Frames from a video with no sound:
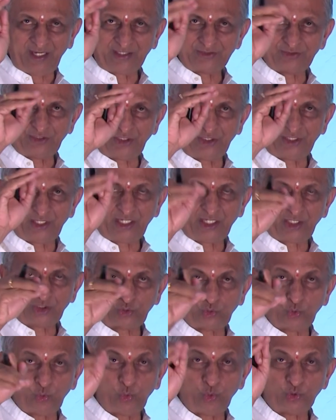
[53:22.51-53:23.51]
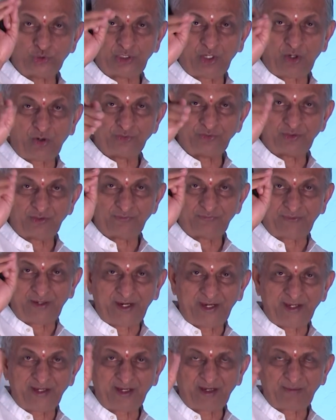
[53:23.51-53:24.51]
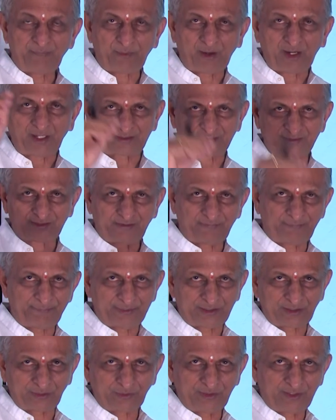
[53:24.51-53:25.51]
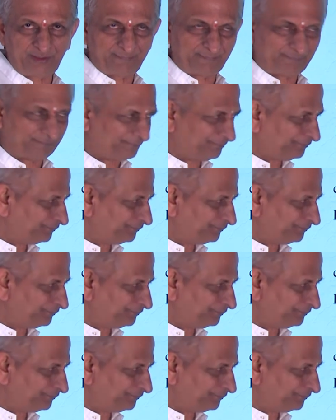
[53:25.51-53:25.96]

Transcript: Actually there are 2,500 products of petroleum.